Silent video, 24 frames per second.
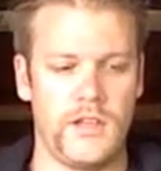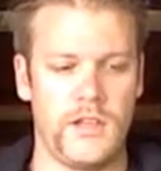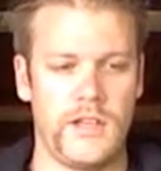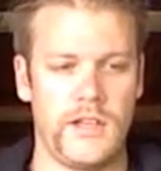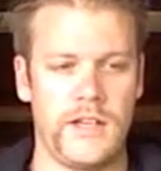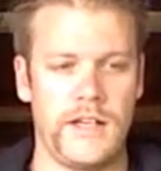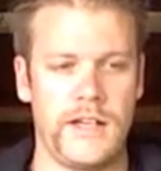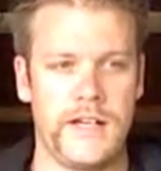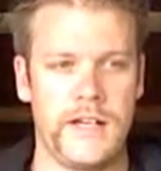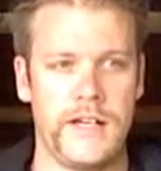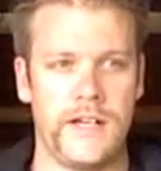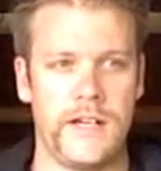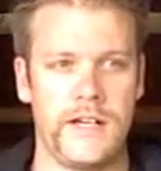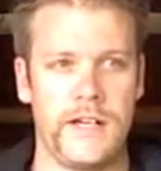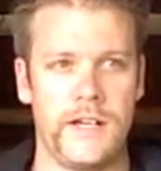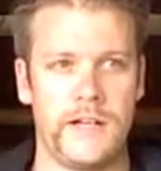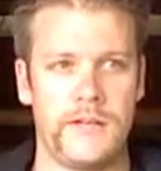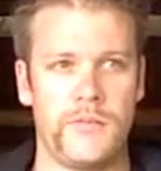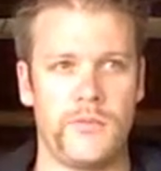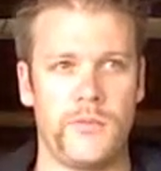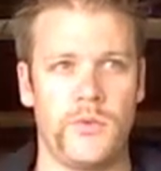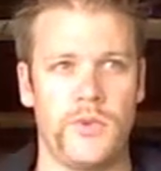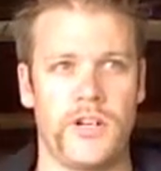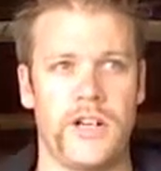
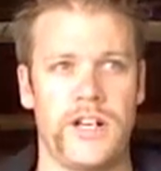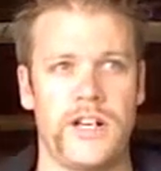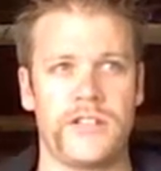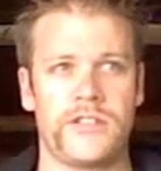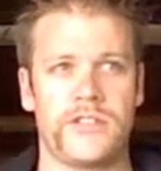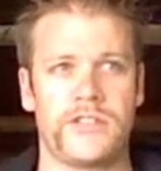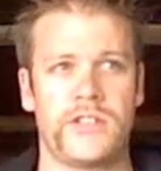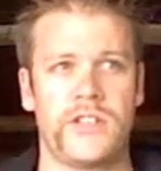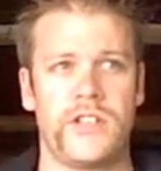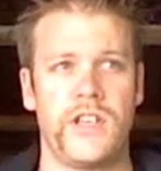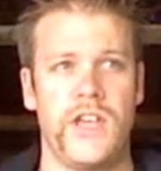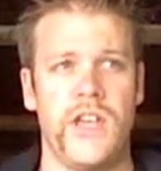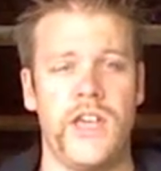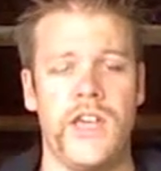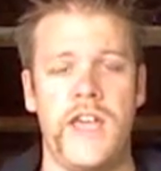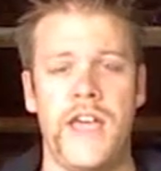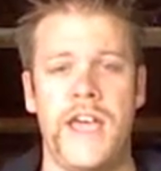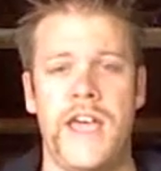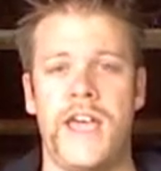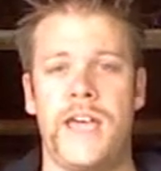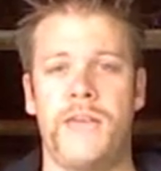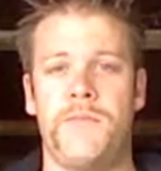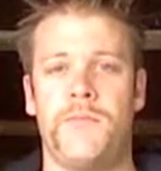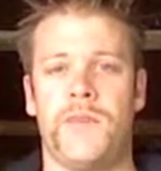What else?
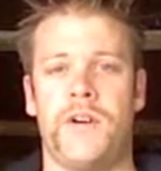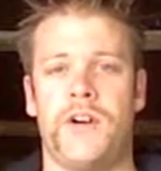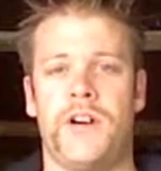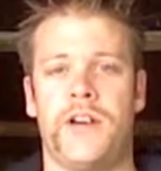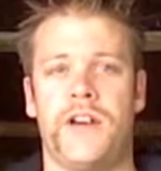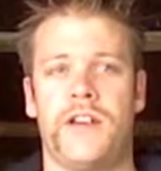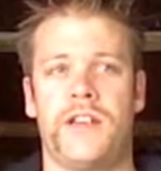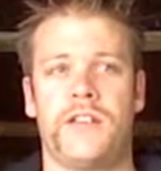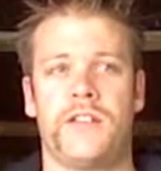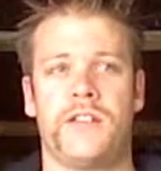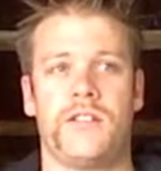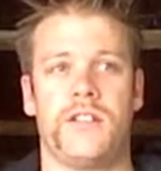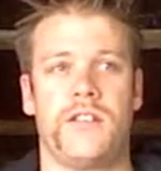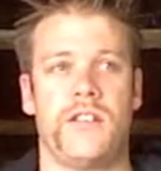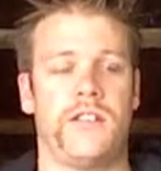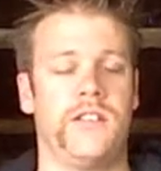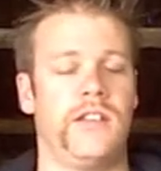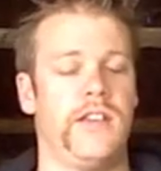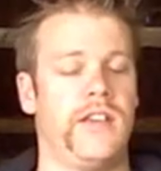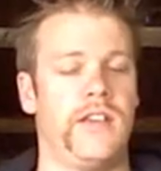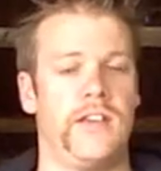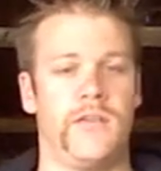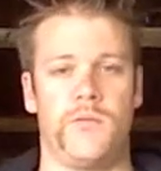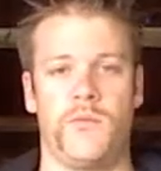Had
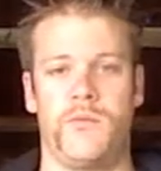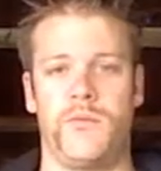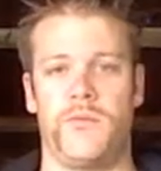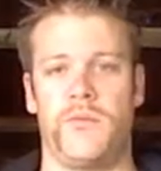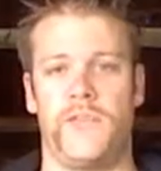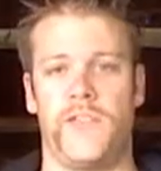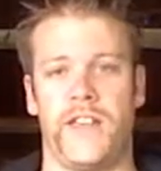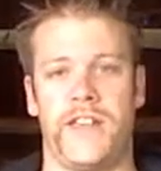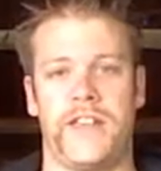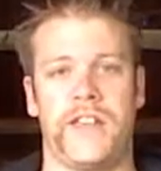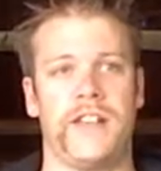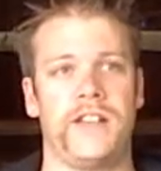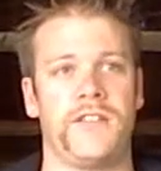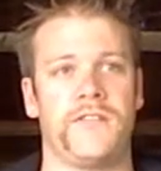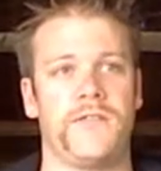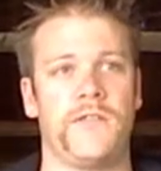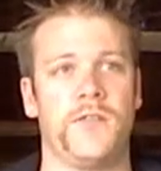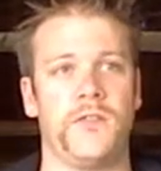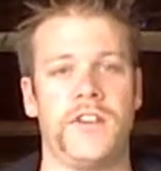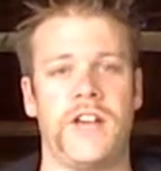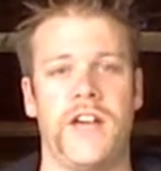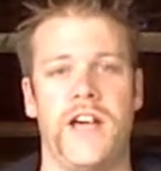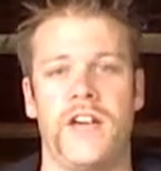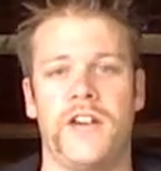with that
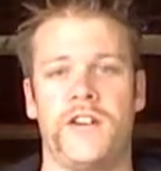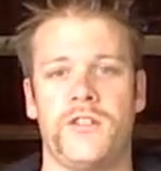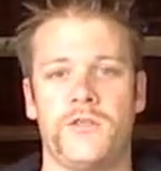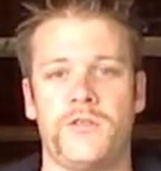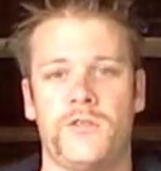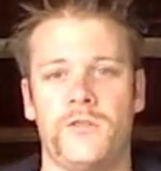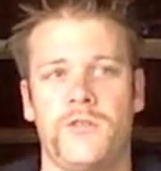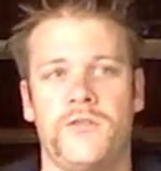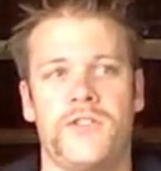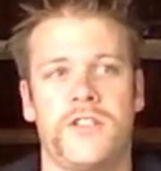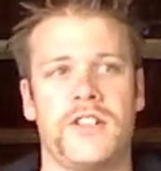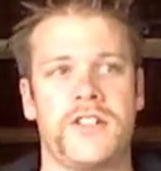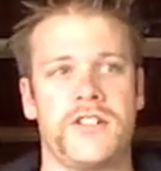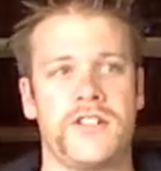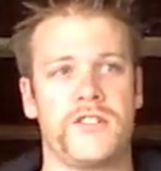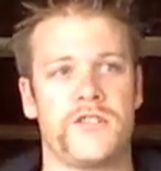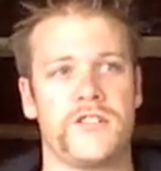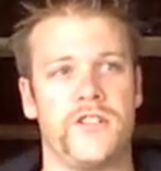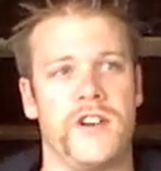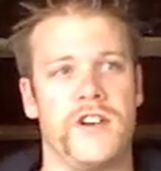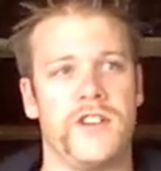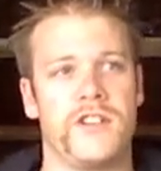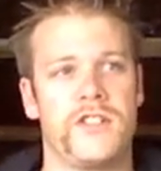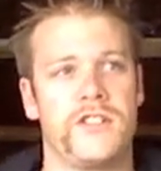California Ale, really
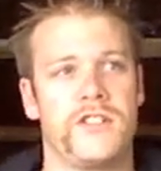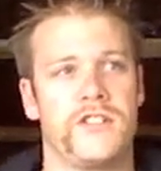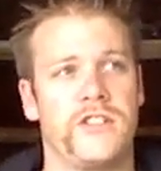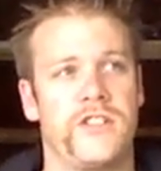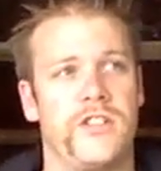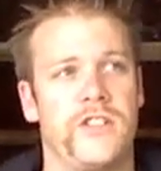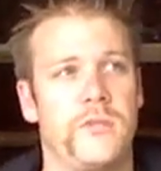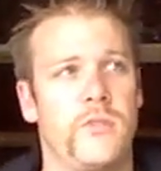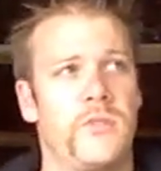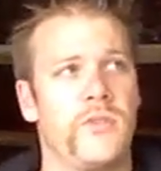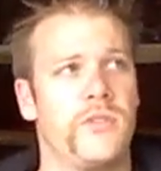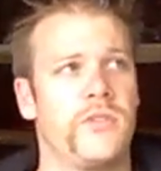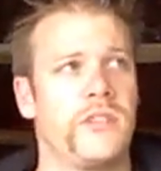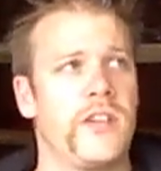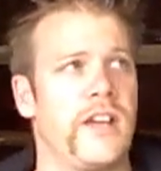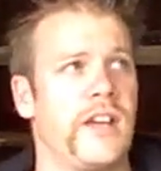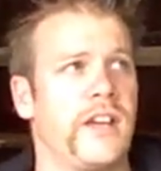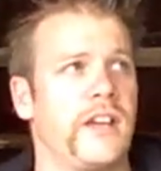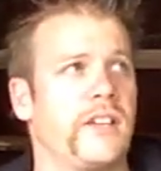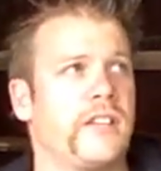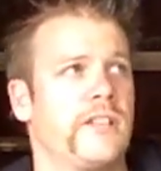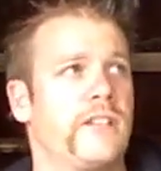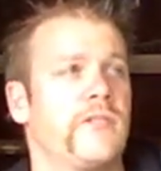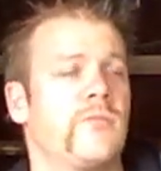strange. So I brewed
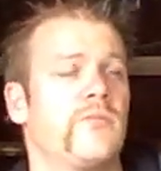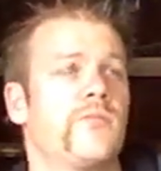that